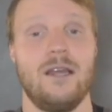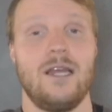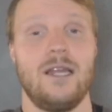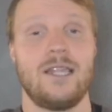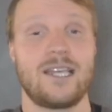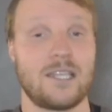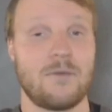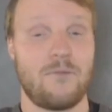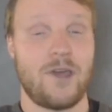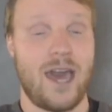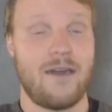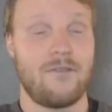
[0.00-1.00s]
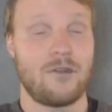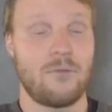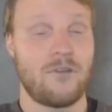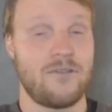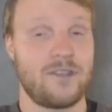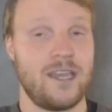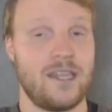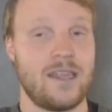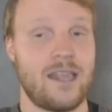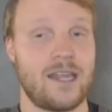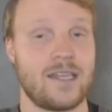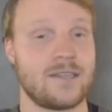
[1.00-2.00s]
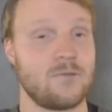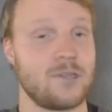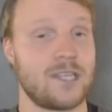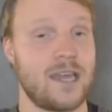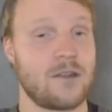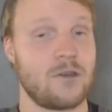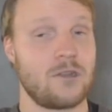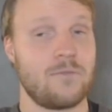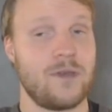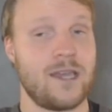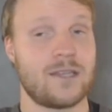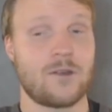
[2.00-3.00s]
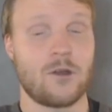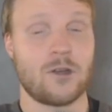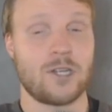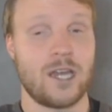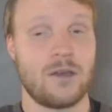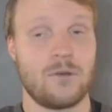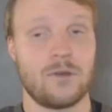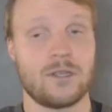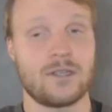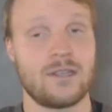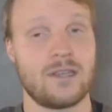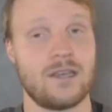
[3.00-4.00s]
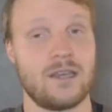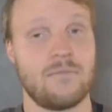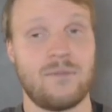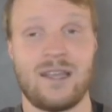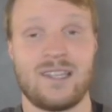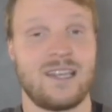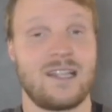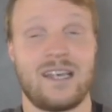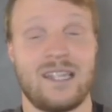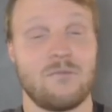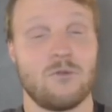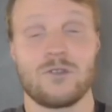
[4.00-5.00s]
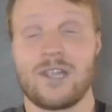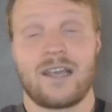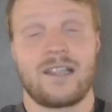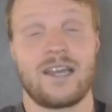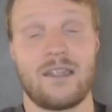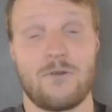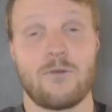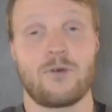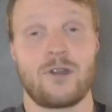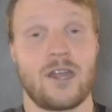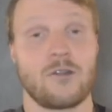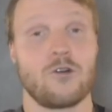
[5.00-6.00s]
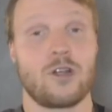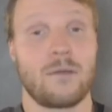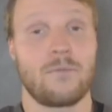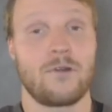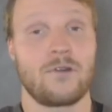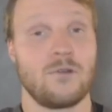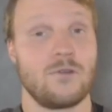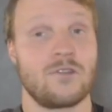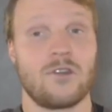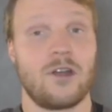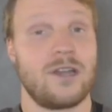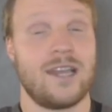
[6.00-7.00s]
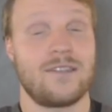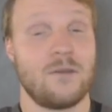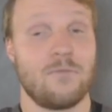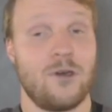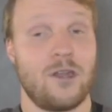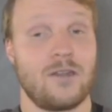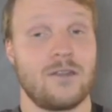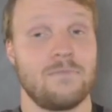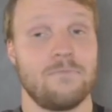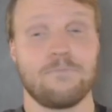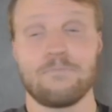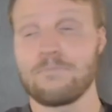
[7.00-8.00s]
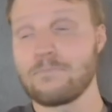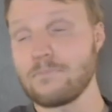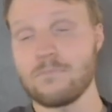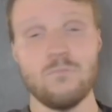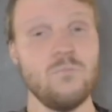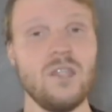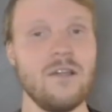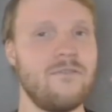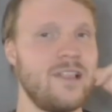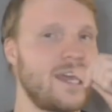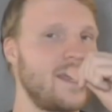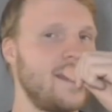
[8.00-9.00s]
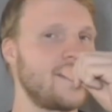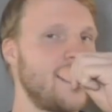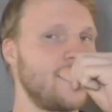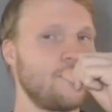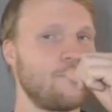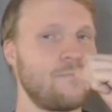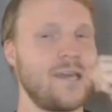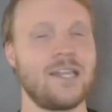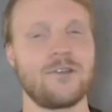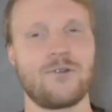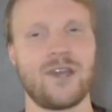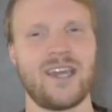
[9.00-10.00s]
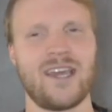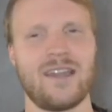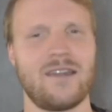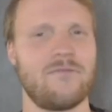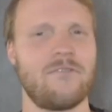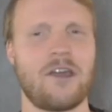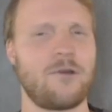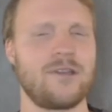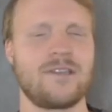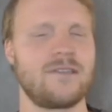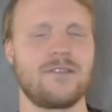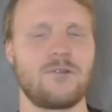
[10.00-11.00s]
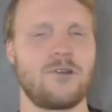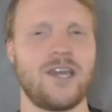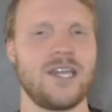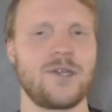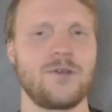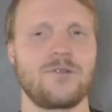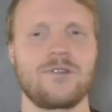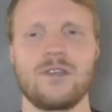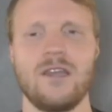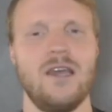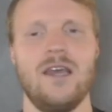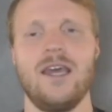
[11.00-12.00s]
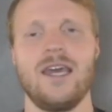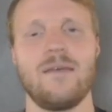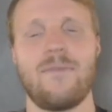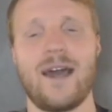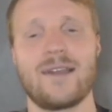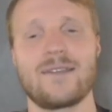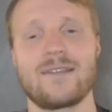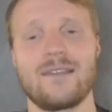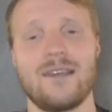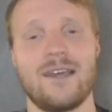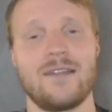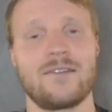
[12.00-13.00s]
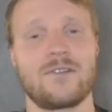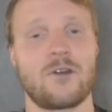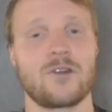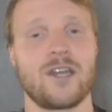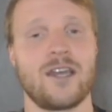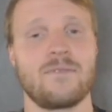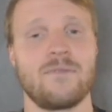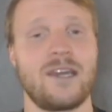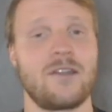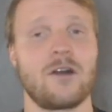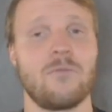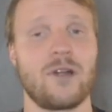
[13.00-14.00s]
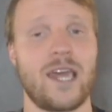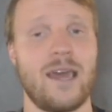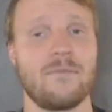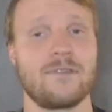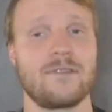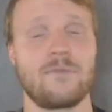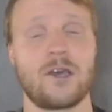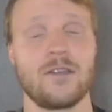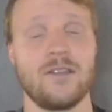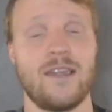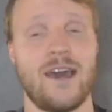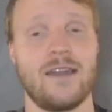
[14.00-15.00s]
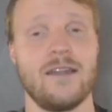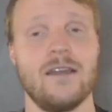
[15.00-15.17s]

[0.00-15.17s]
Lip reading: Next up we have a number 15, and that is once again going to be Strakosha, who is basically the most likely 3.9 goalkeeper to start at some point. Flecken has had some injury and virus sort of issues in the past, and Strakosha has played a couple games because of that.